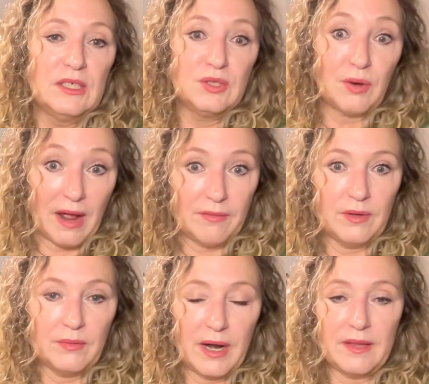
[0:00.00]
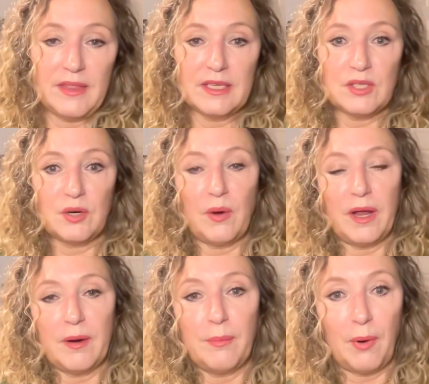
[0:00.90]
travel, right? Things that are going
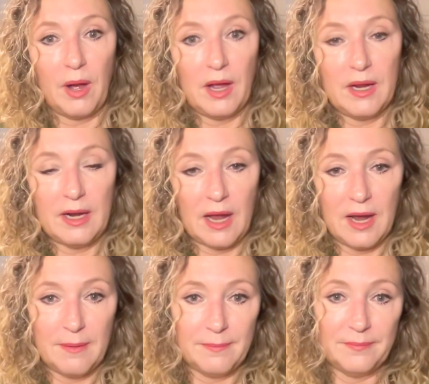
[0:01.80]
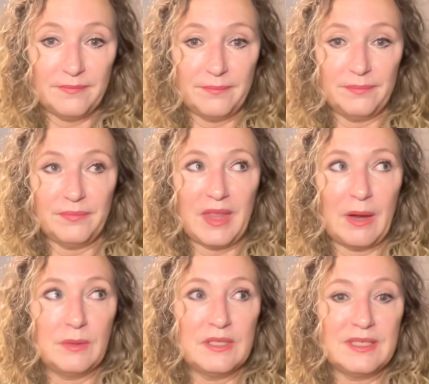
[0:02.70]
on abroad. Um, that
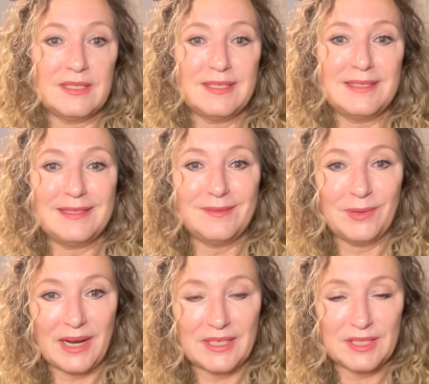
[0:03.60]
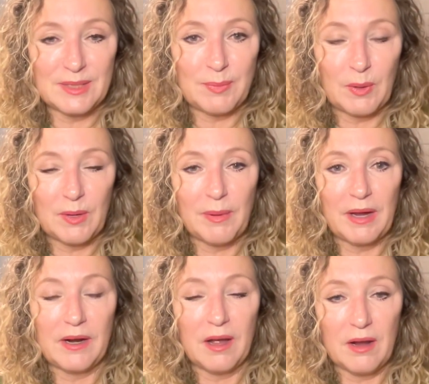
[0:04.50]
was what I just spoke
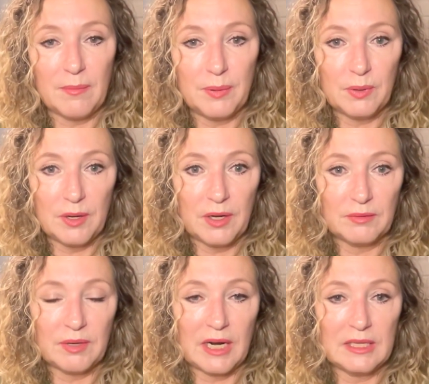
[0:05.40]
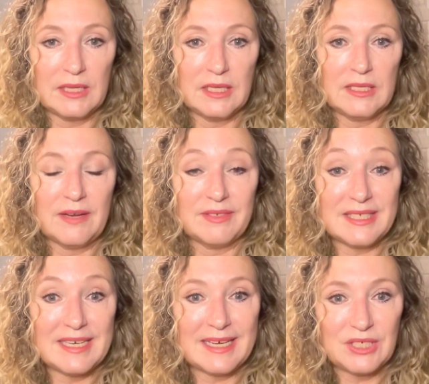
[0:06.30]
about Acapulco, right? The
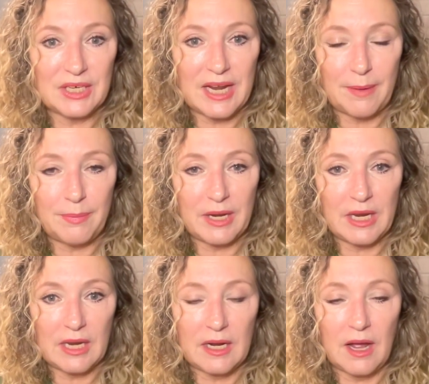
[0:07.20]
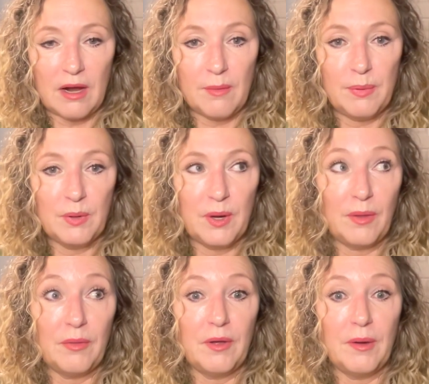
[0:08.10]
devastation happening in Acapulco,
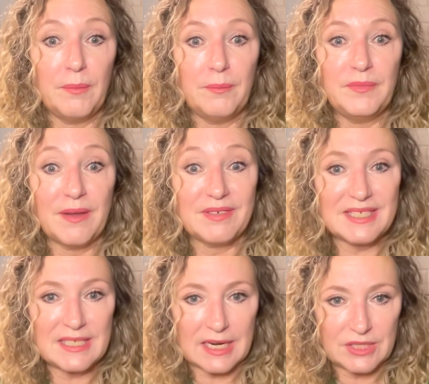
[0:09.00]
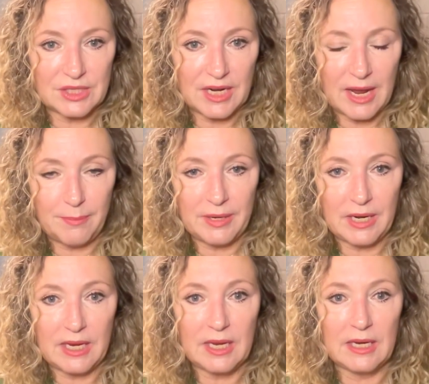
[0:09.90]
the devastation
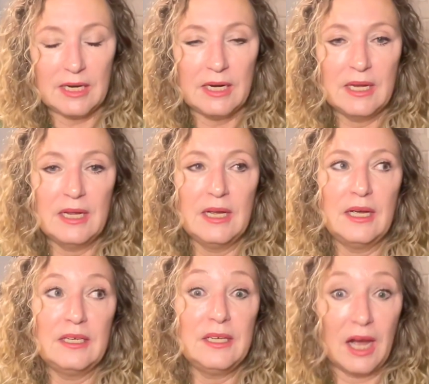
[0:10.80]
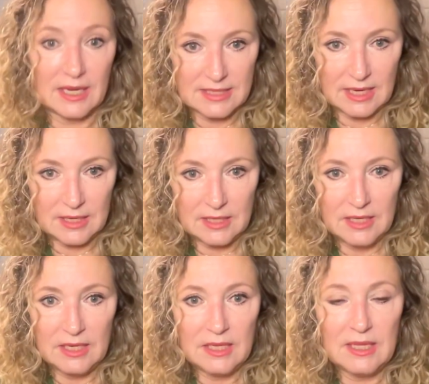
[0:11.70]
happening in Gaza.
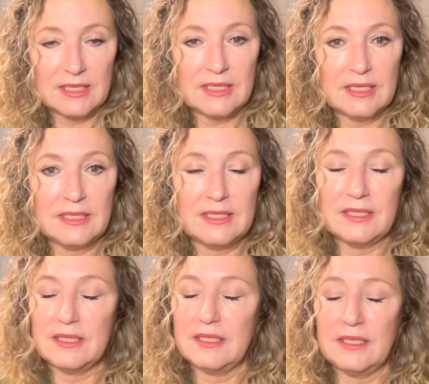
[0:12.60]
This is